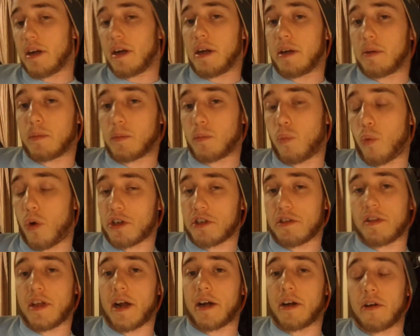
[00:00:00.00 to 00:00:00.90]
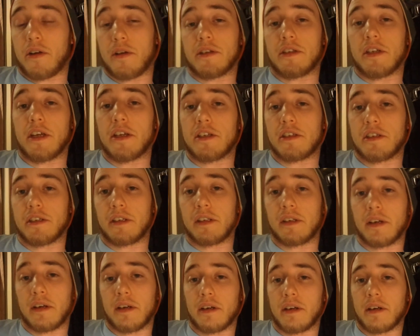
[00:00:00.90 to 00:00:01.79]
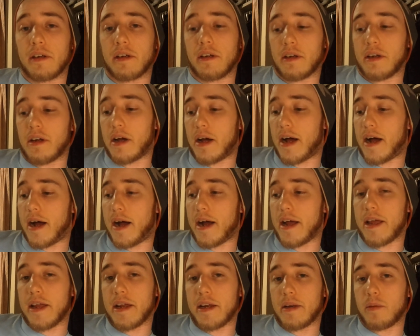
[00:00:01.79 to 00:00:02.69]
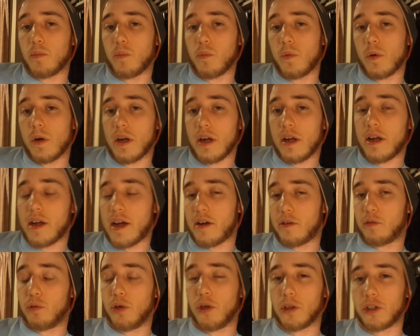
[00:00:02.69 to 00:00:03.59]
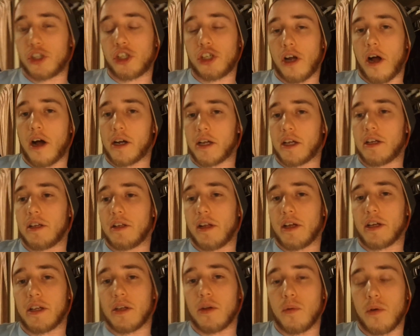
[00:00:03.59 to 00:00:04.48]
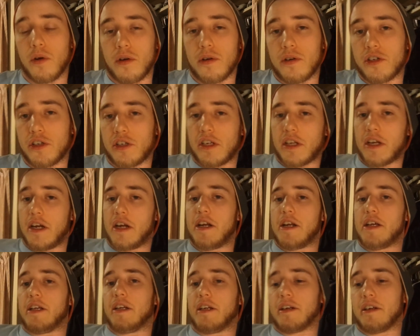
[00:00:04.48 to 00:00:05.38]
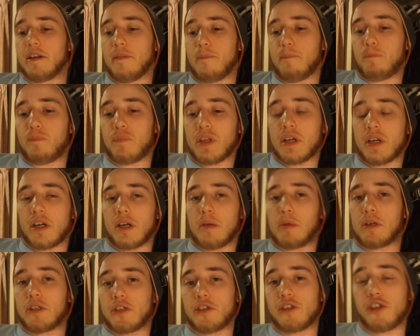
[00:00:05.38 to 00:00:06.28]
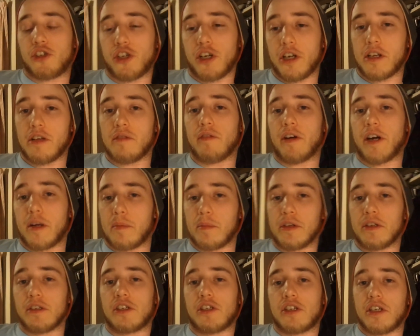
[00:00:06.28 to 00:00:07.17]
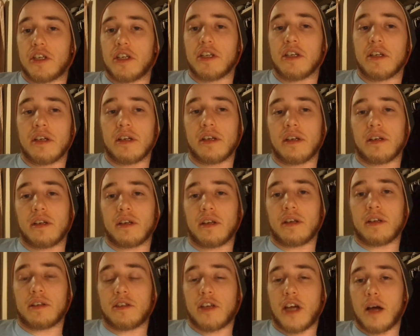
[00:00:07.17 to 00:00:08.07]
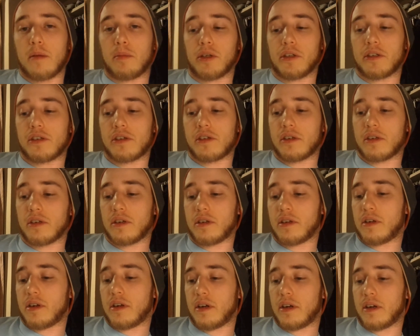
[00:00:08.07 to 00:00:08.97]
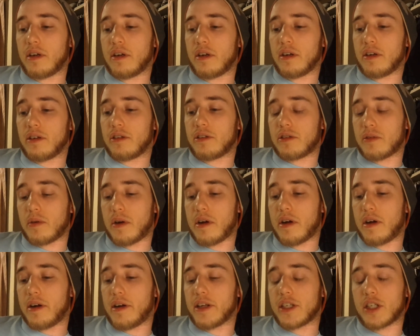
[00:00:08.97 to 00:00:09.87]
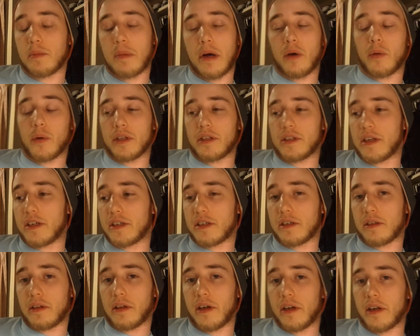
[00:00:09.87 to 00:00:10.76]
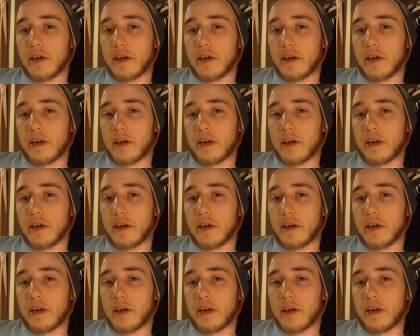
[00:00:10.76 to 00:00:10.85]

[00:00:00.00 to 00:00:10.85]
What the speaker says: it wasn't that good tasting. It had a real chalky, like you were just eating a bunch of shitty vitamin C tablets. So that's about what it tasted